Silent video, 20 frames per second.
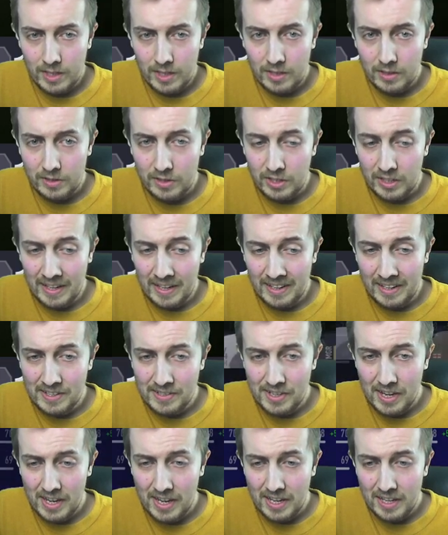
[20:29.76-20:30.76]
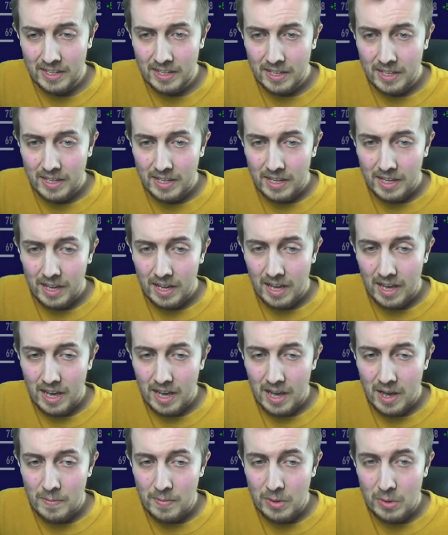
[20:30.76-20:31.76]
don't know how you say it,
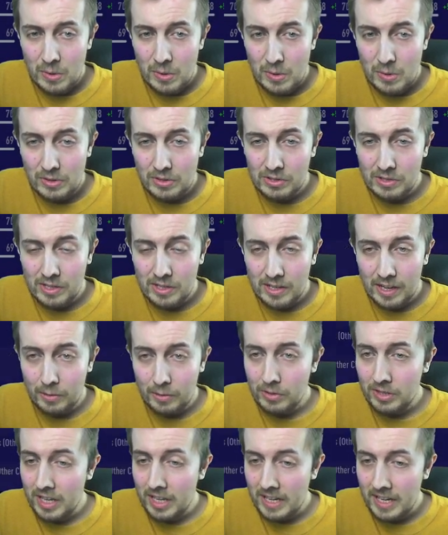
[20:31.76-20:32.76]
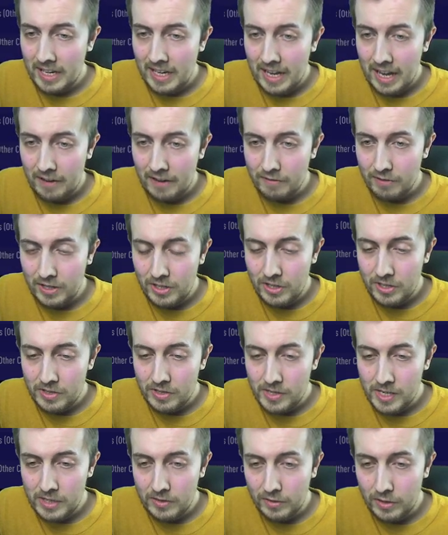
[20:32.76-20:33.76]
um, who looks outstandingly average.
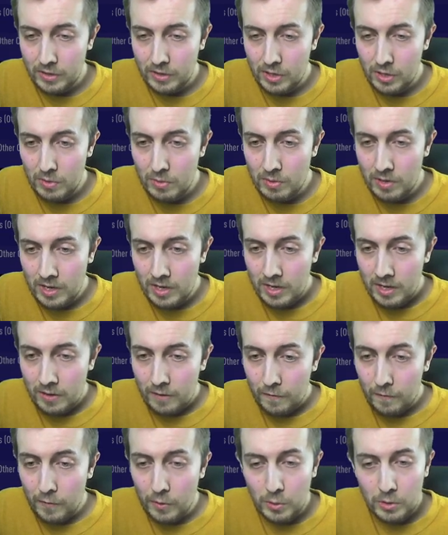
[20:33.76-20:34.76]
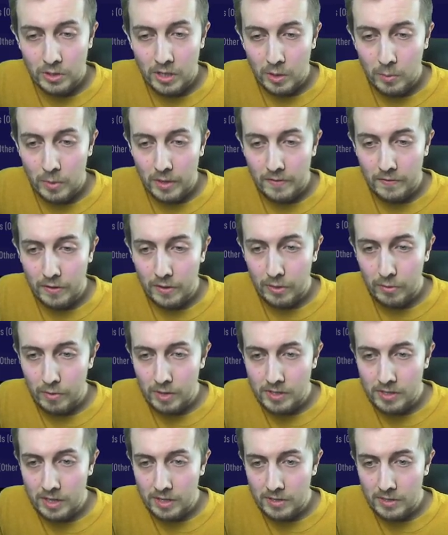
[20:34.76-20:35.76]
Six foot two, four star weak foot, three
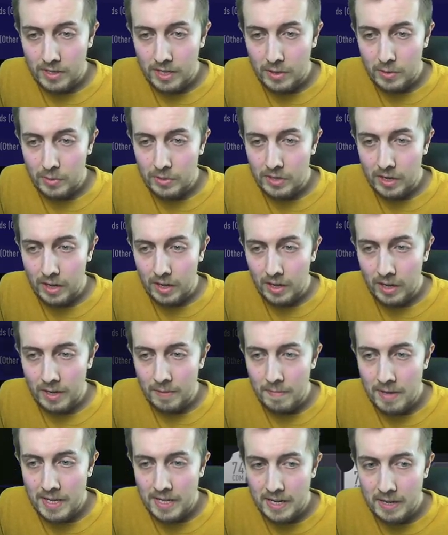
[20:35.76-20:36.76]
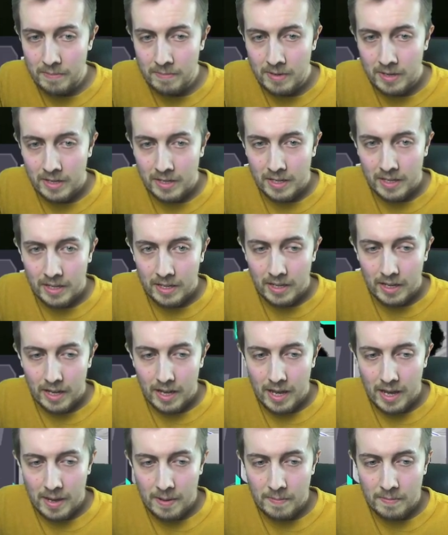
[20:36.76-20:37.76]
star skills, high medium. Um,